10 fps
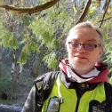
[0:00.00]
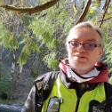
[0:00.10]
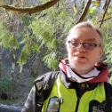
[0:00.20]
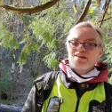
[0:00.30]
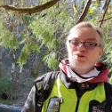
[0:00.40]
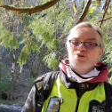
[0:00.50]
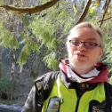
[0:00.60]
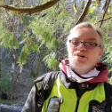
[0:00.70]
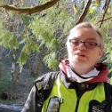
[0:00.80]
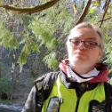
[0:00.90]
it's not going to
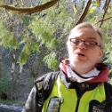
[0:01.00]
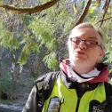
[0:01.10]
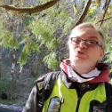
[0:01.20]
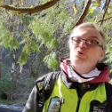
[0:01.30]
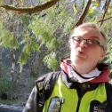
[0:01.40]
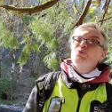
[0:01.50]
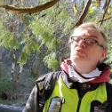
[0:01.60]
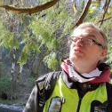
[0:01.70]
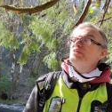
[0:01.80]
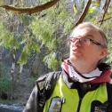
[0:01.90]
change my soul.
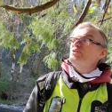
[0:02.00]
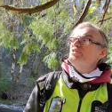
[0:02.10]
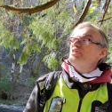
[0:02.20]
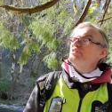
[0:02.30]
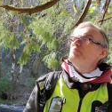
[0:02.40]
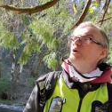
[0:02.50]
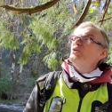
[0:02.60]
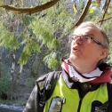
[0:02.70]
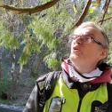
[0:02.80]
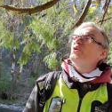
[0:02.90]
It's not going to change my
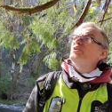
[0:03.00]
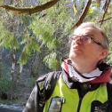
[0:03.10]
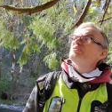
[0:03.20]
heart.